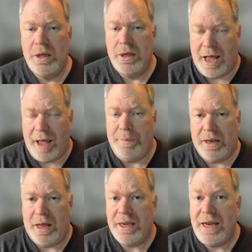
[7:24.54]
I've been
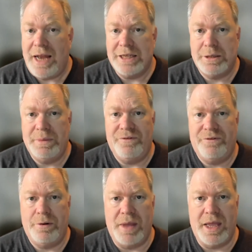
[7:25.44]
lucky. It hasn't been
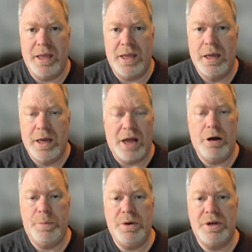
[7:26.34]
for me. I
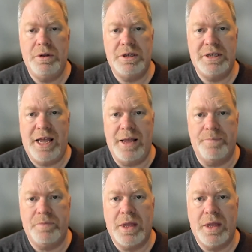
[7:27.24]
hope you can do the same.